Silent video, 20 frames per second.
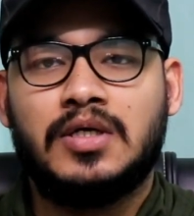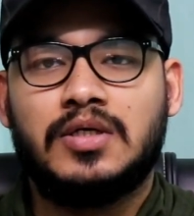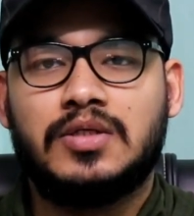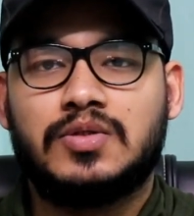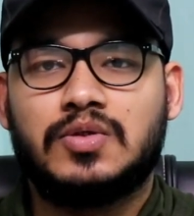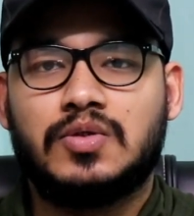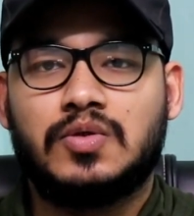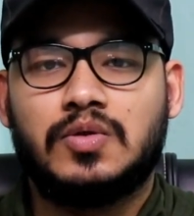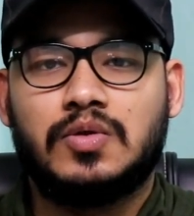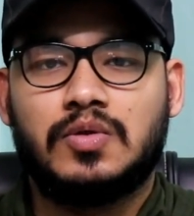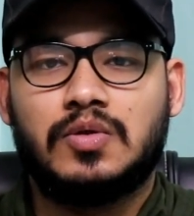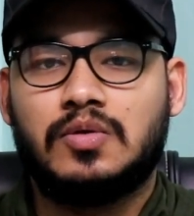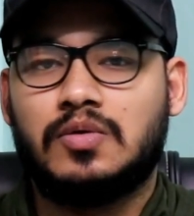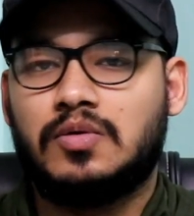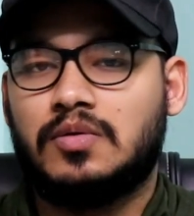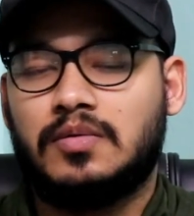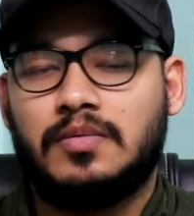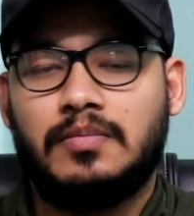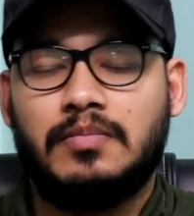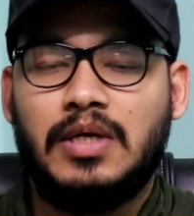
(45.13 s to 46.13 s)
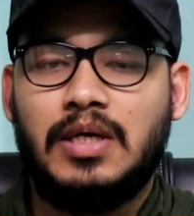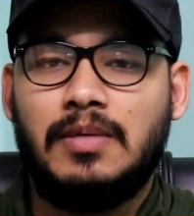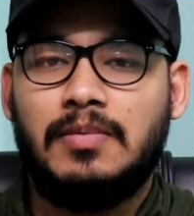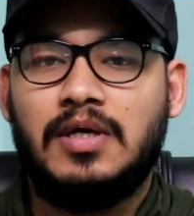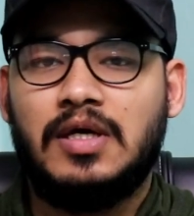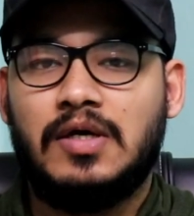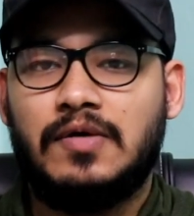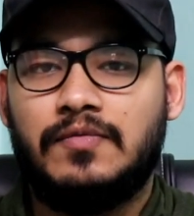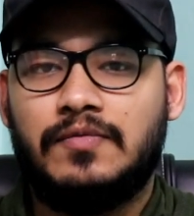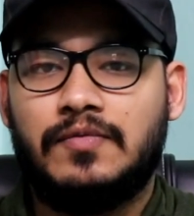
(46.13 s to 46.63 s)
So
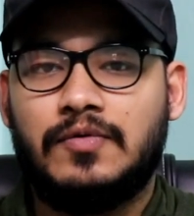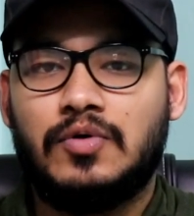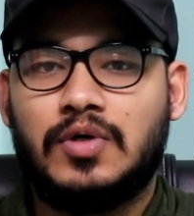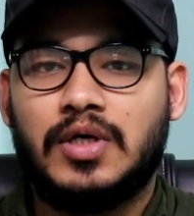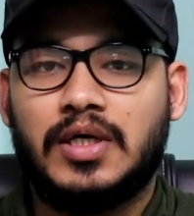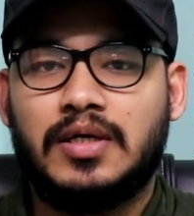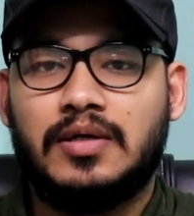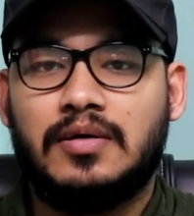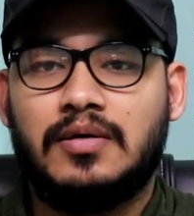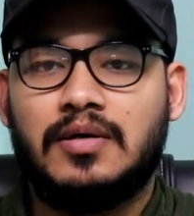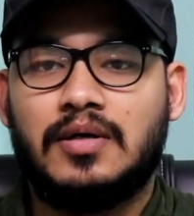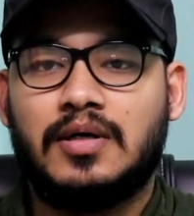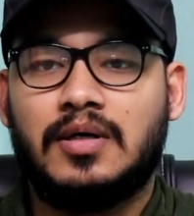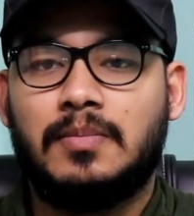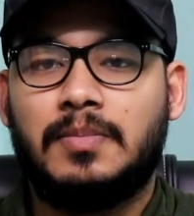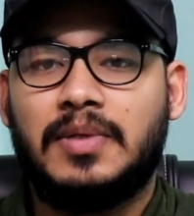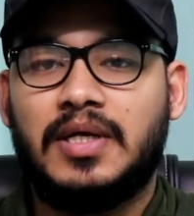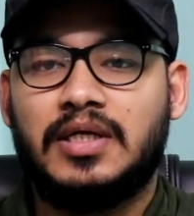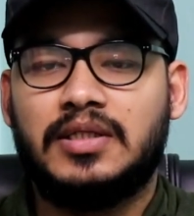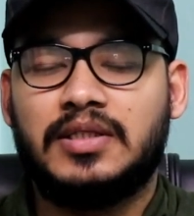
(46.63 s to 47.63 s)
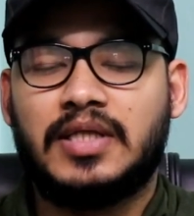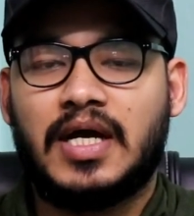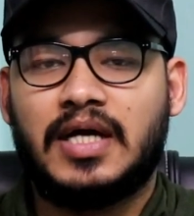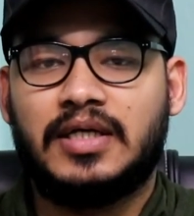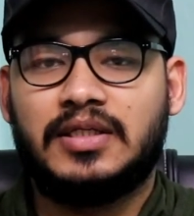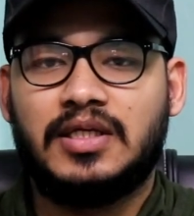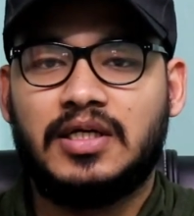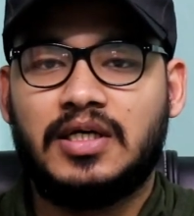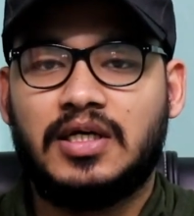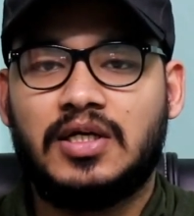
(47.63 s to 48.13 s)
maybe if you can bring
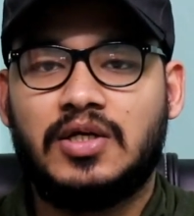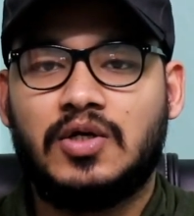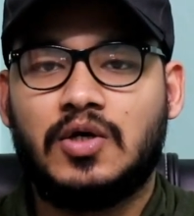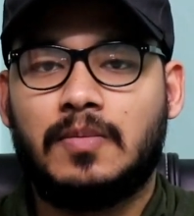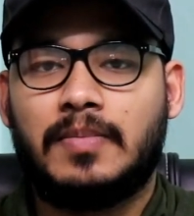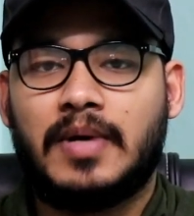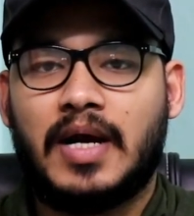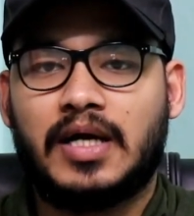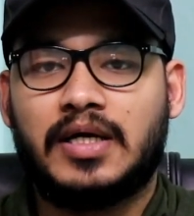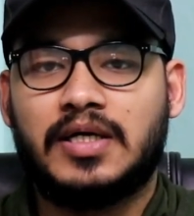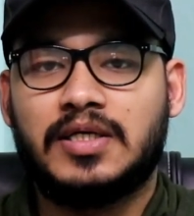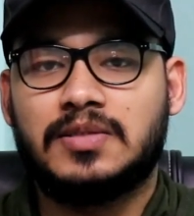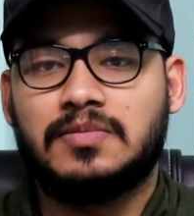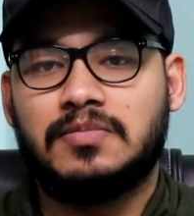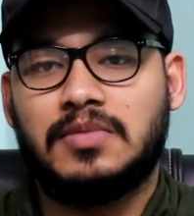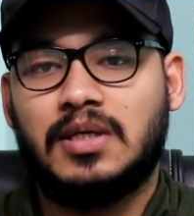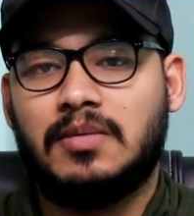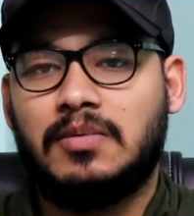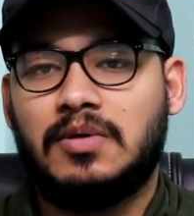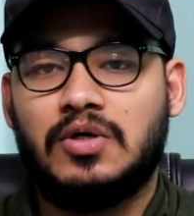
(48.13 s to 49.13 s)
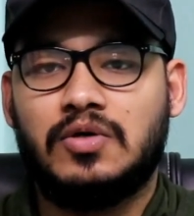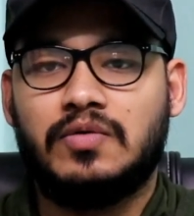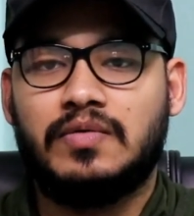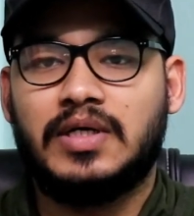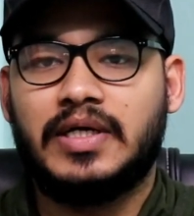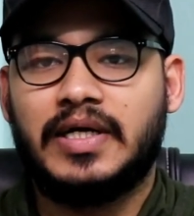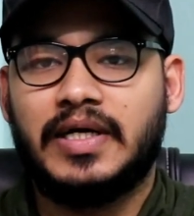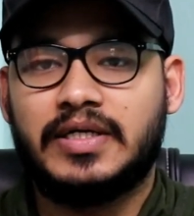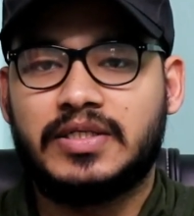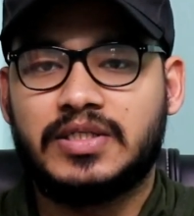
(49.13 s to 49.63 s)
that thing in your practice, maybe you
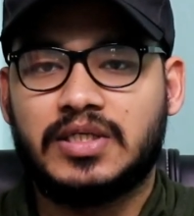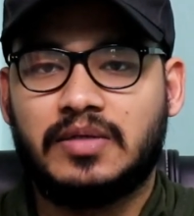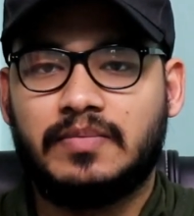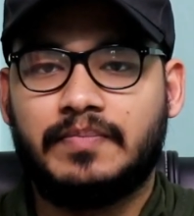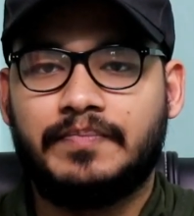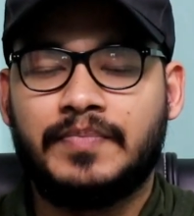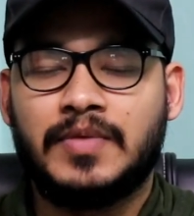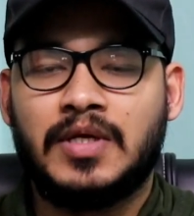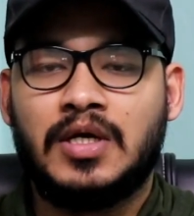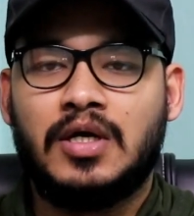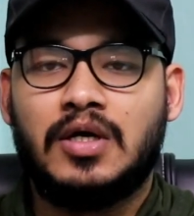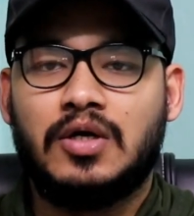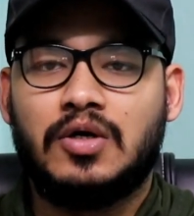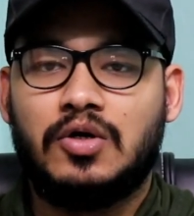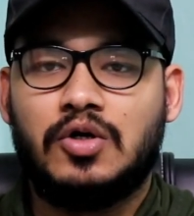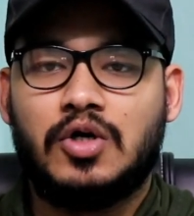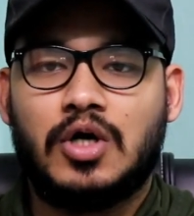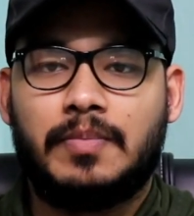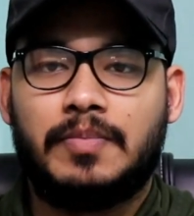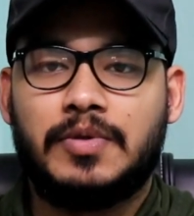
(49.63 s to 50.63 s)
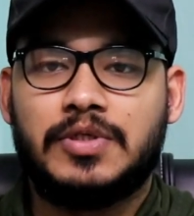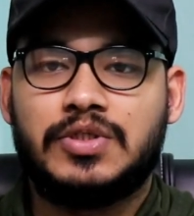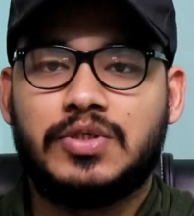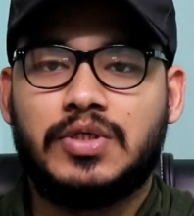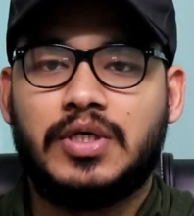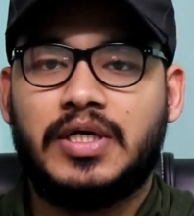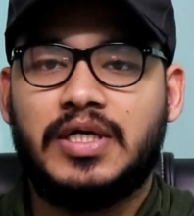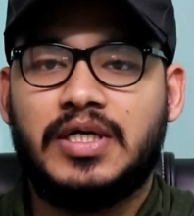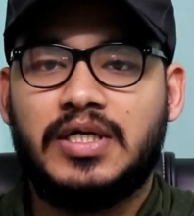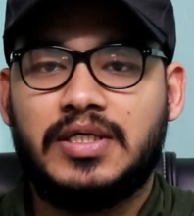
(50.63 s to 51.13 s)
will get some good
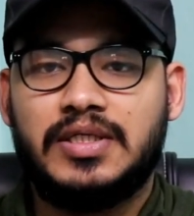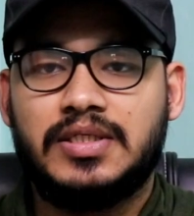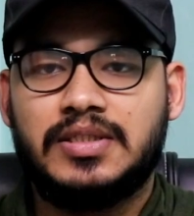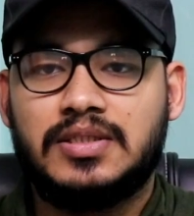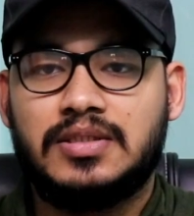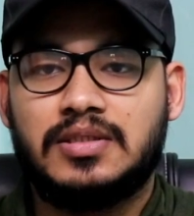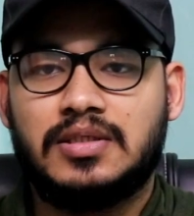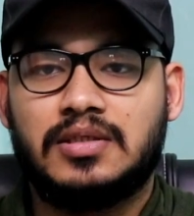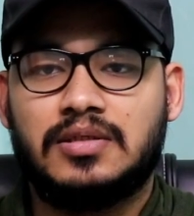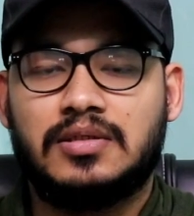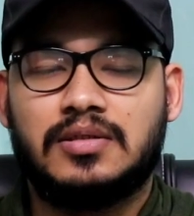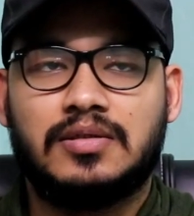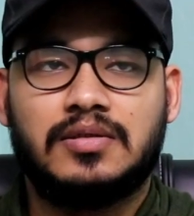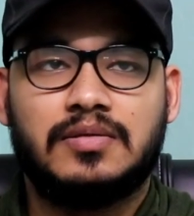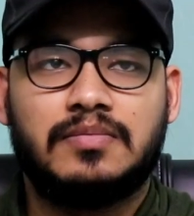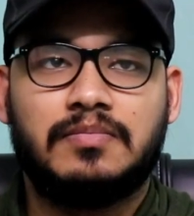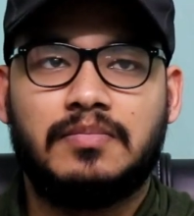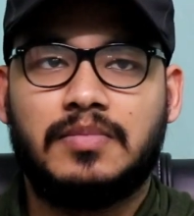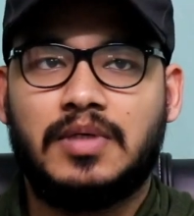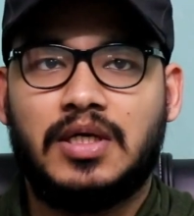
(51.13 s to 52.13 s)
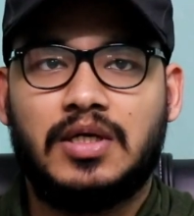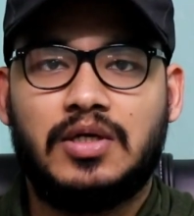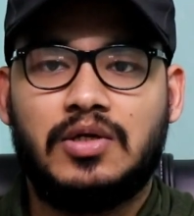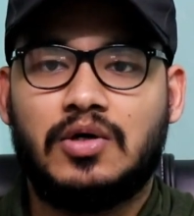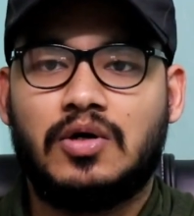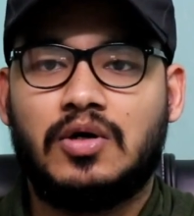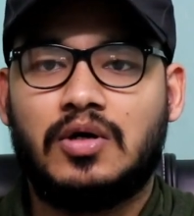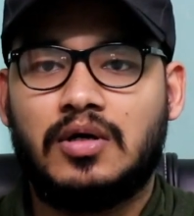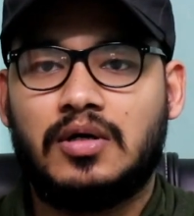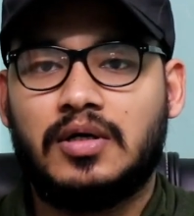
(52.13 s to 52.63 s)
opportunities in
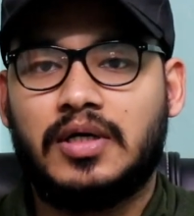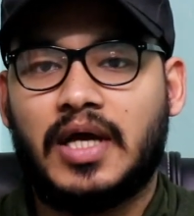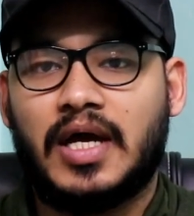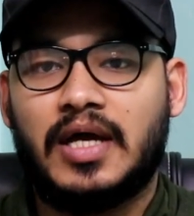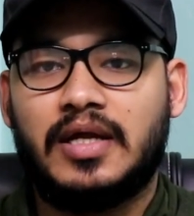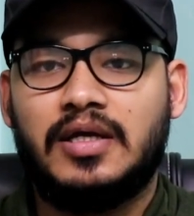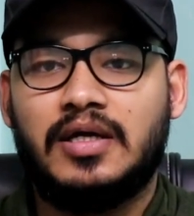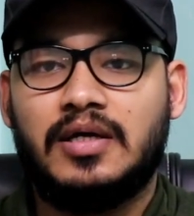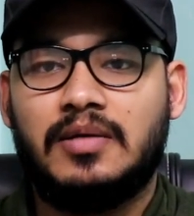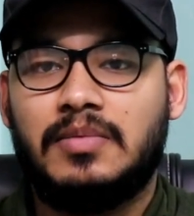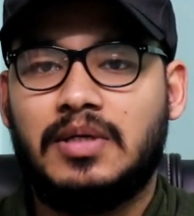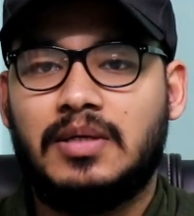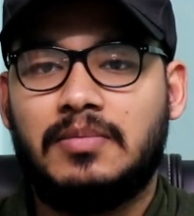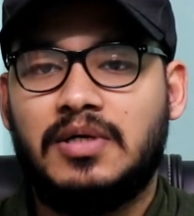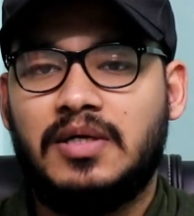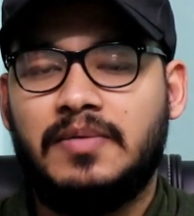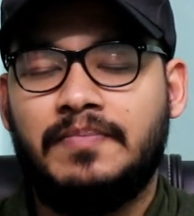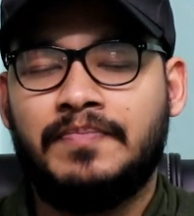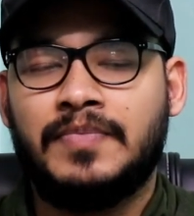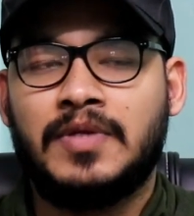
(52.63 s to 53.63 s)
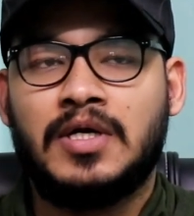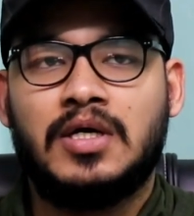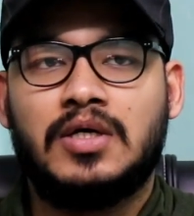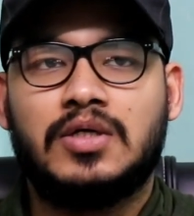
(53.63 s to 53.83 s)
your career maybe.